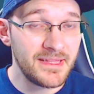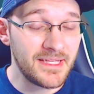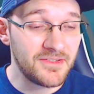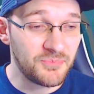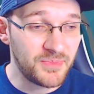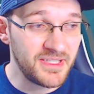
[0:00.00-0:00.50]

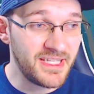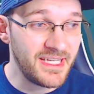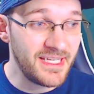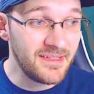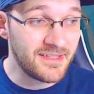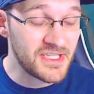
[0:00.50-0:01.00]
that Splitgate
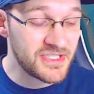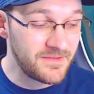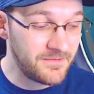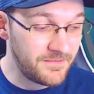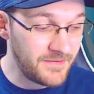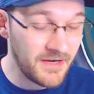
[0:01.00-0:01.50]
is actually
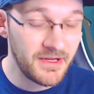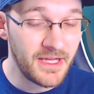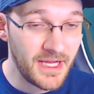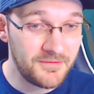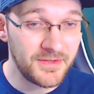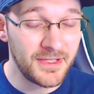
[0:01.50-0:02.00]
very
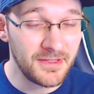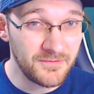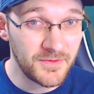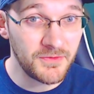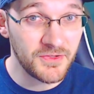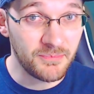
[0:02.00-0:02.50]
heavily
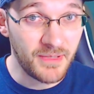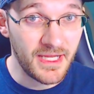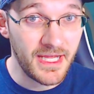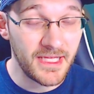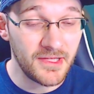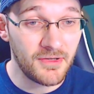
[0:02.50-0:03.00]
influenced by
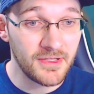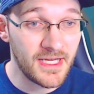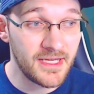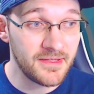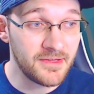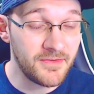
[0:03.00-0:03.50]
Halo. A
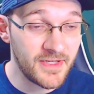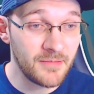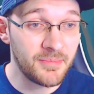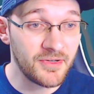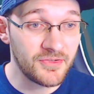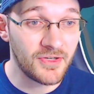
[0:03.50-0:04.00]
lot of the
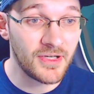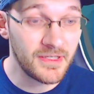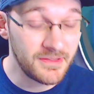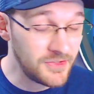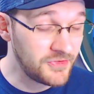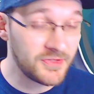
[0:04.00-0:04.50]
developers are
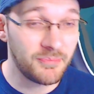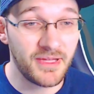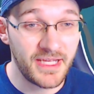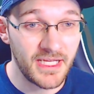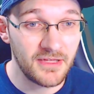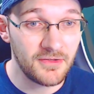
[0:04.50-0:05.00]
used to
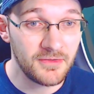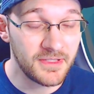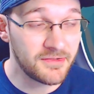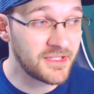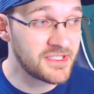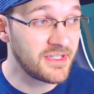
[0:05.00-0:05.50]
play Halo.
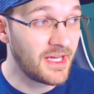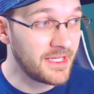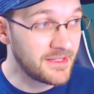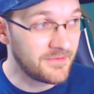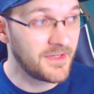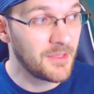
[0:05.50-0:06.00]
There's actually a
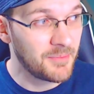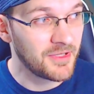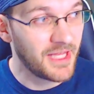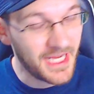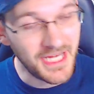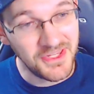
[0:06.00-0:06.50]
developer
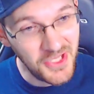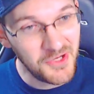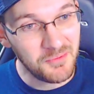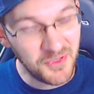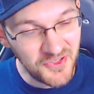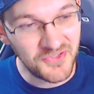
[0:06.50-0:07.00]
that I
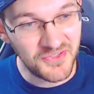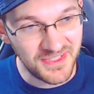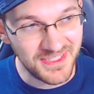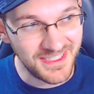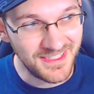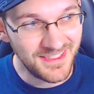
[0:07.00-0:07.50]
know
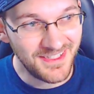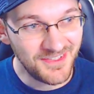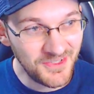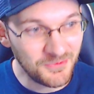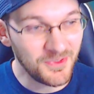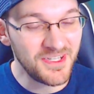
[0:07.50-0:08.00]
personally
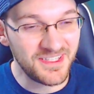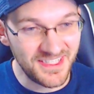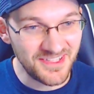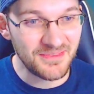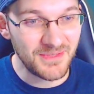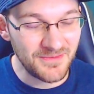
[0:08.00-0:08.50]
who worked
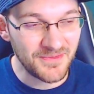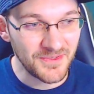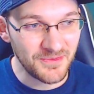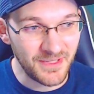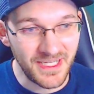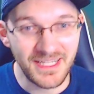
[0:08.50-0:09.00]
at
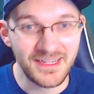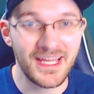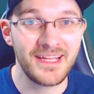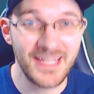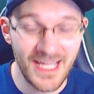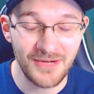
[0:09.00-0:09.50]
343
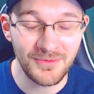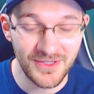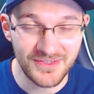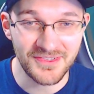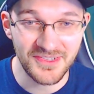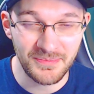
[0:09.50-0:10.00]
that now
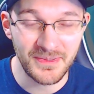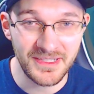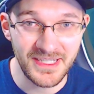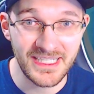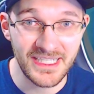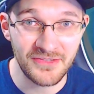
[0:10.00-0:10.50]
works on
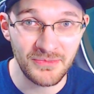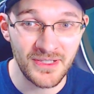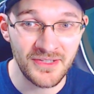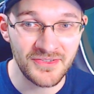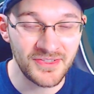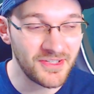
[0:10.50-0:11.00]
Splitgate as
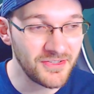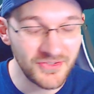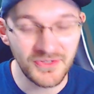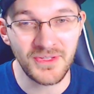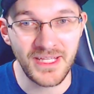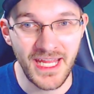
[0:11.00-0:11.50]
well. So they're
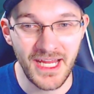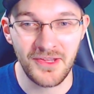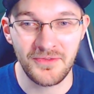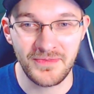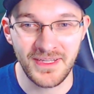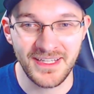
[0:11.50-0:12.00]
certainly
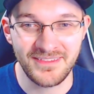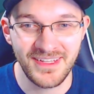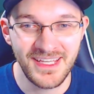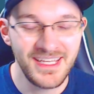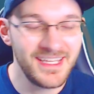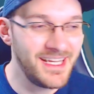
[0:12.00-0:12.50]
Halo fans.
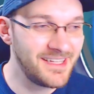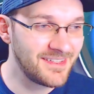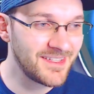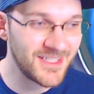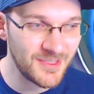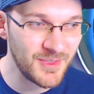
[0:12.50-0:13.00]
It's a
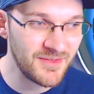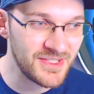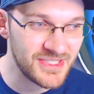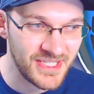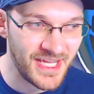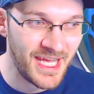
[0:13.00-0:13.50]
little bit of a
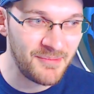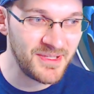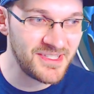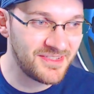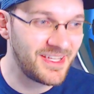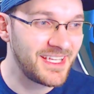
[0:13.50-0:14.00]
jab
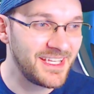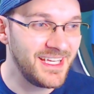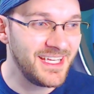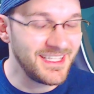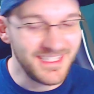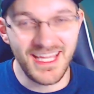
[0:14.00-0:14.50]
and just like,
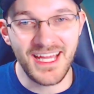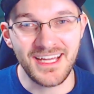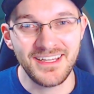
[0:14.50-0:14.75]
yeah,